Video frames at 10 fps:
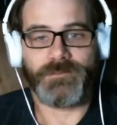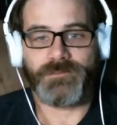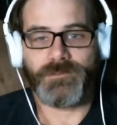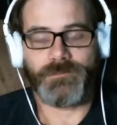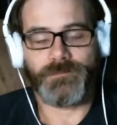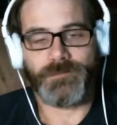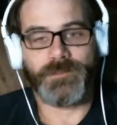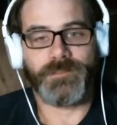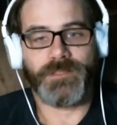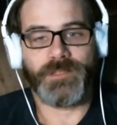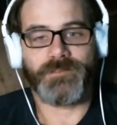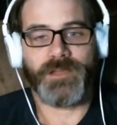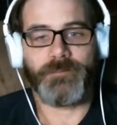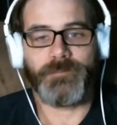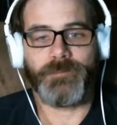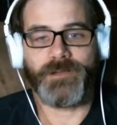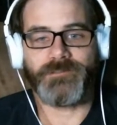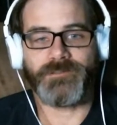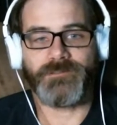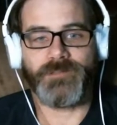So things are happening
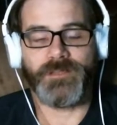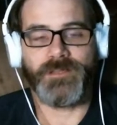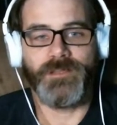positively